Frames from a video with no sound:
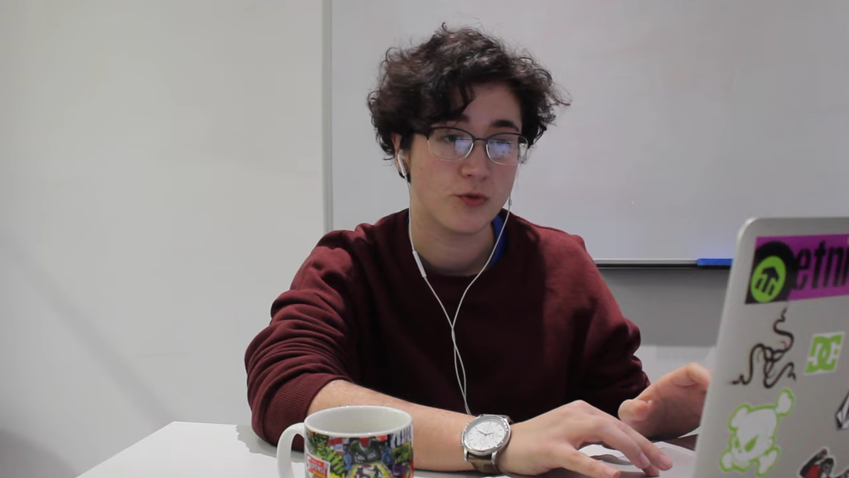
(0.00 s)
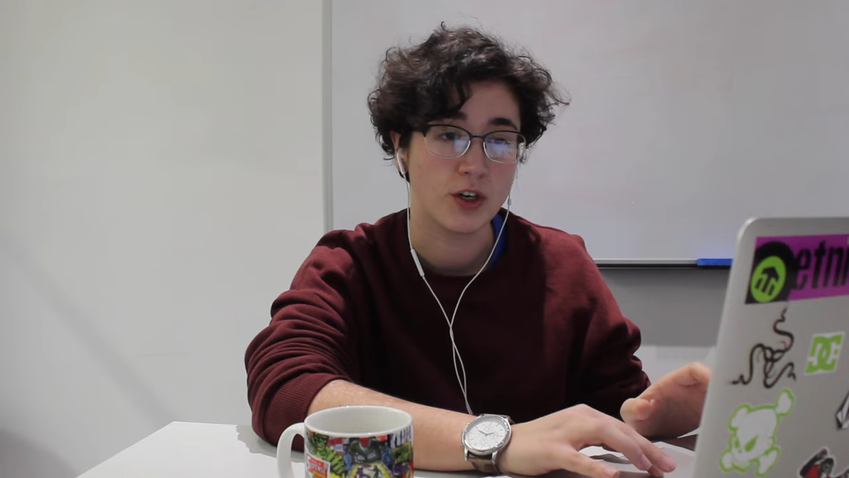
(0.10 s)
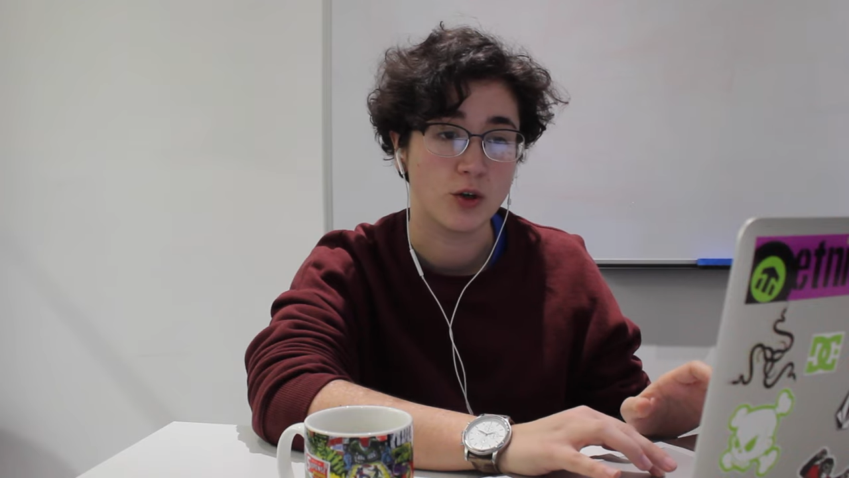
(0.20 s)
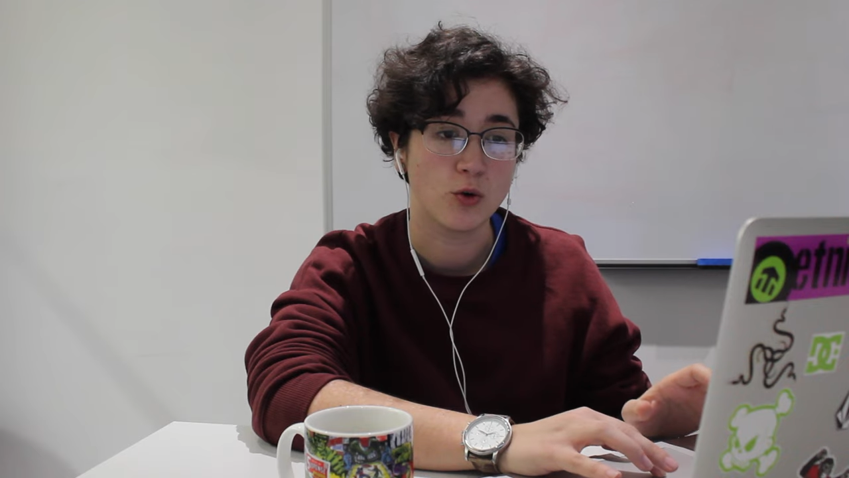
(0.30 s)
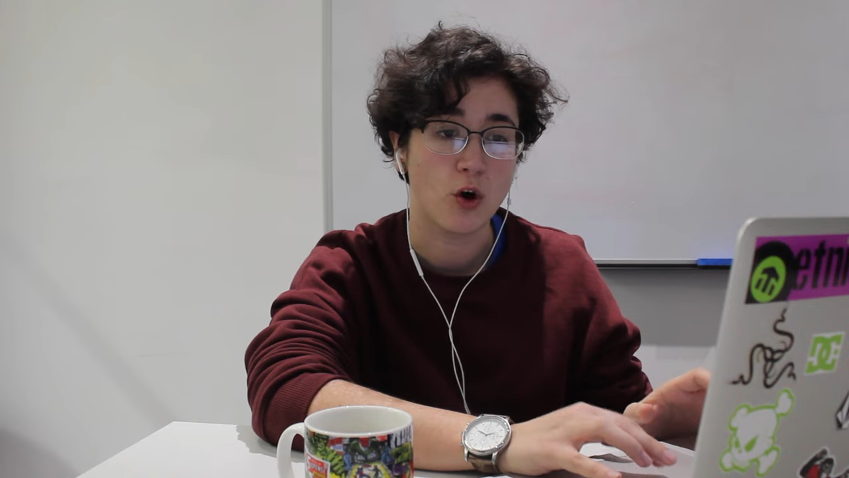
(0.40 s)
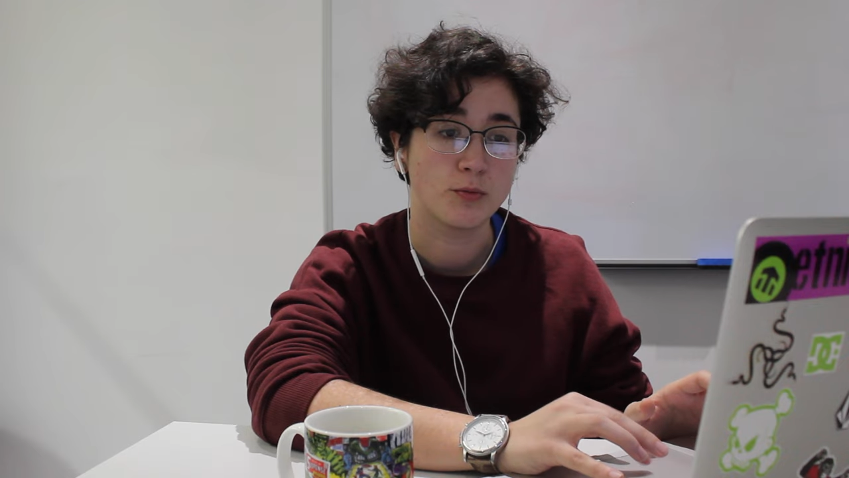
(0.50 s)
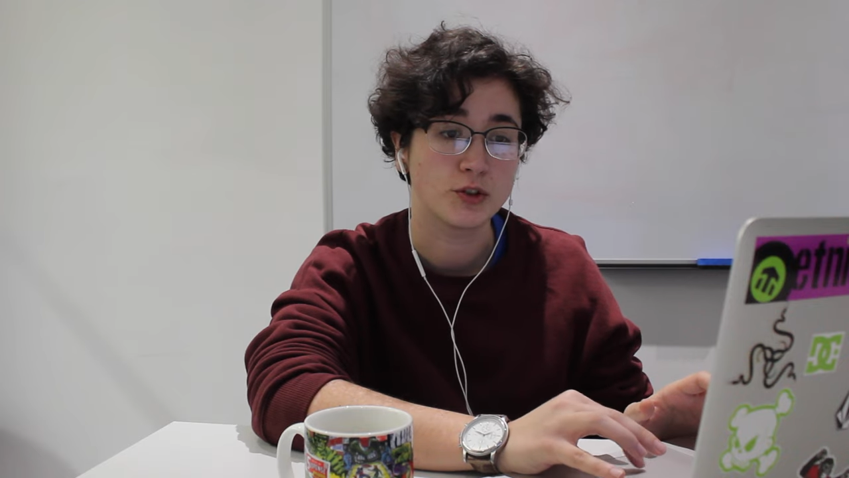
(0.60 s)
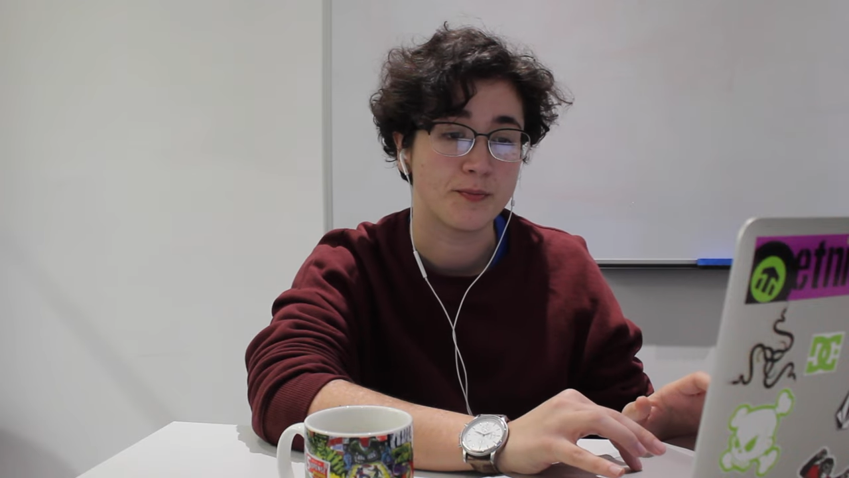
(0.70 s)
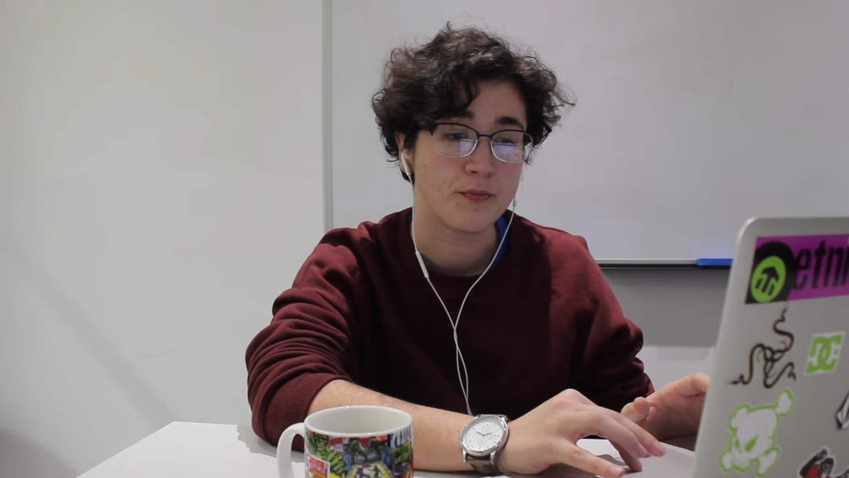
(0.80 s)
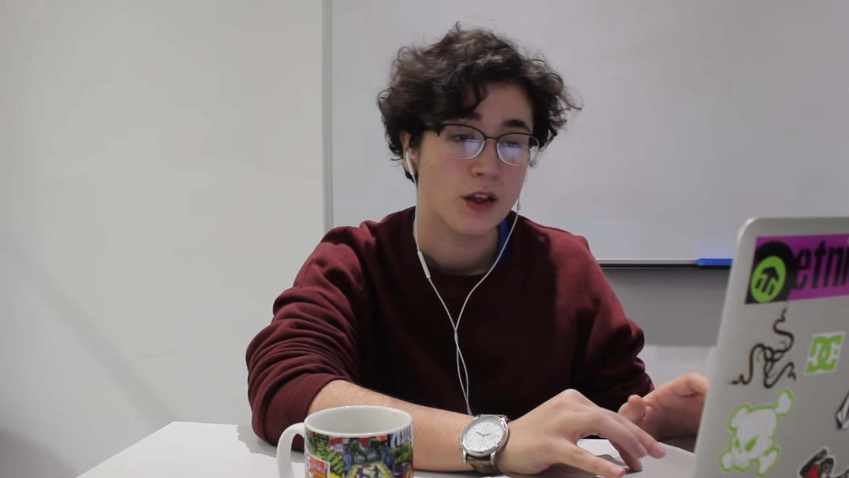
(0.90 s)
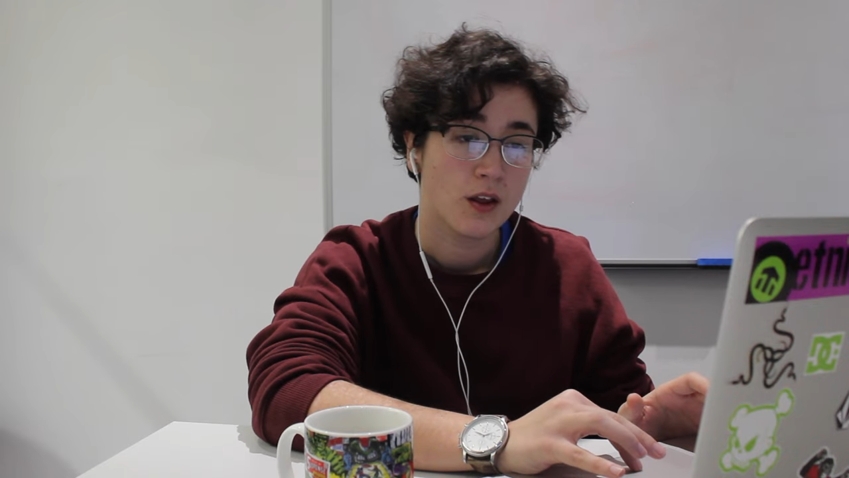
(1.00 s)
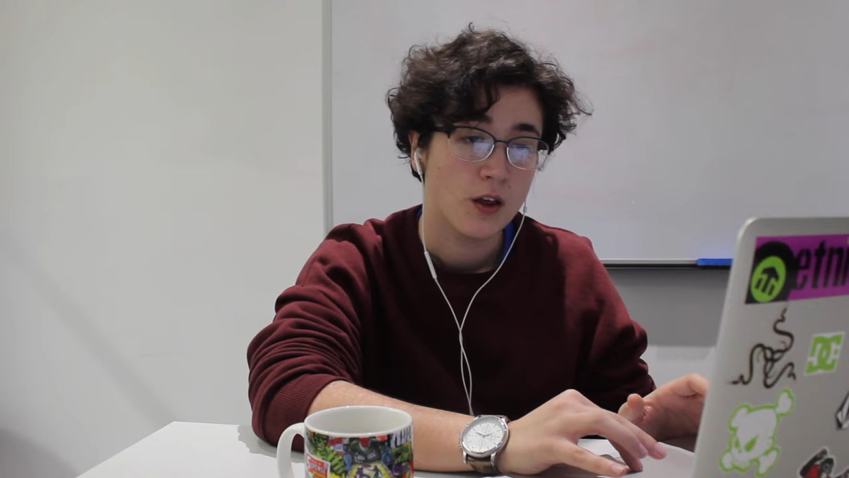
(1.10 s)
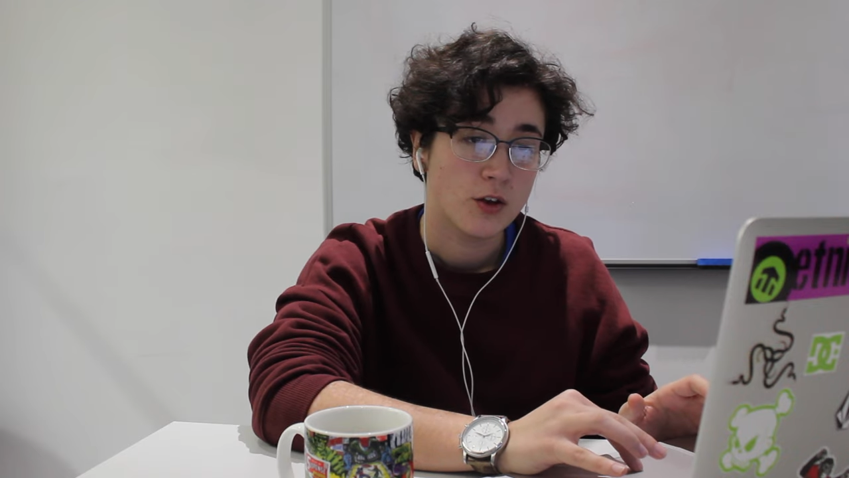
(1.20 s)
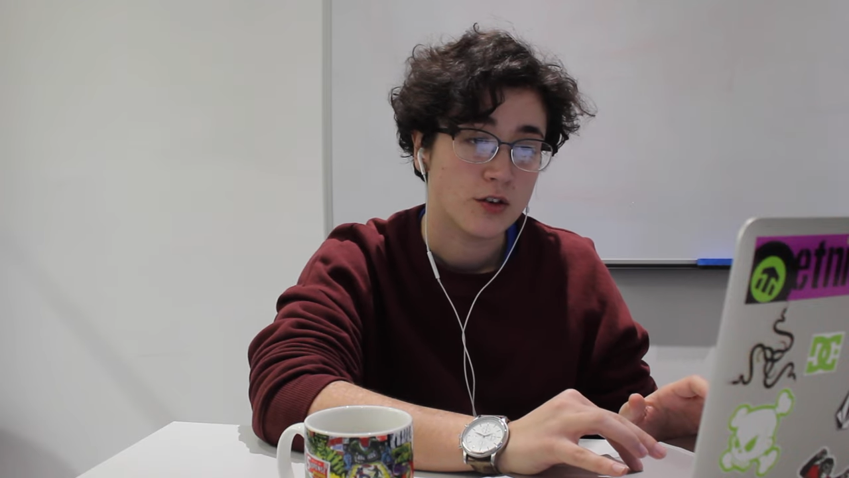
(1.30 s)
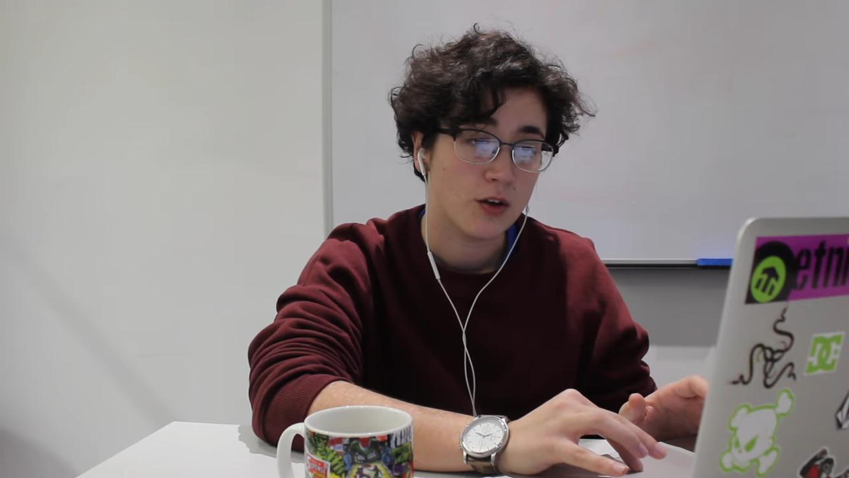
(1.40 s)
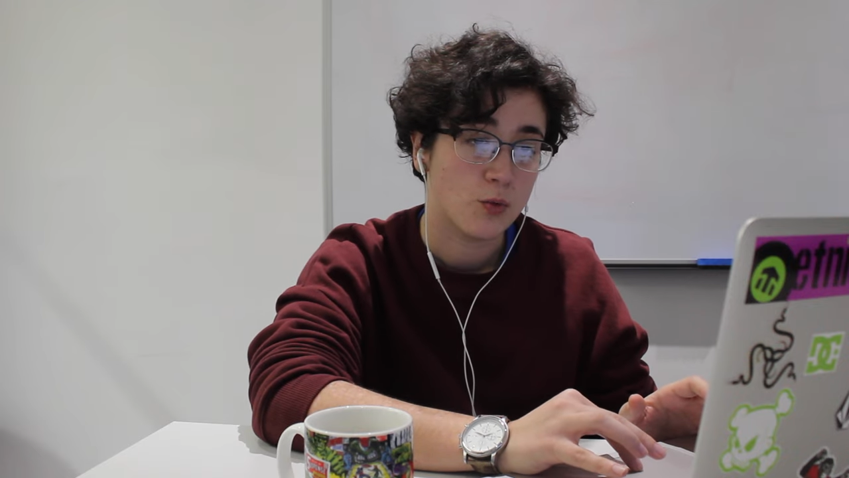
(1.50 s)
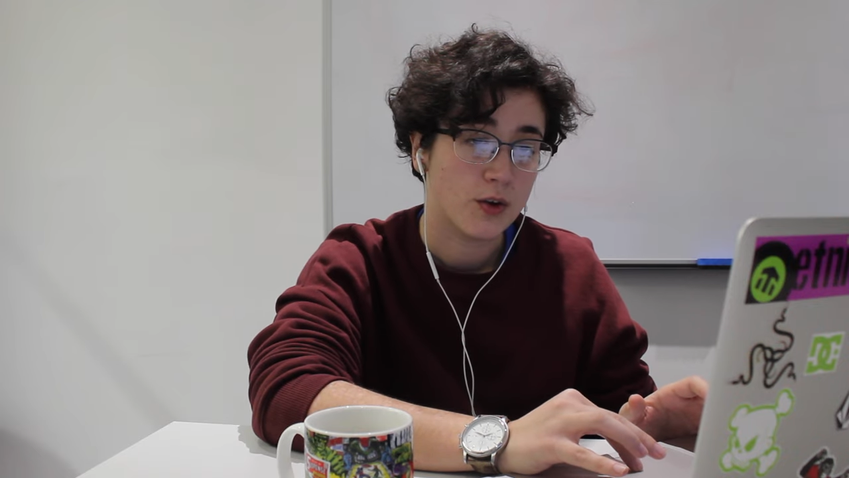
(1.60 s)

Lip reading: option. So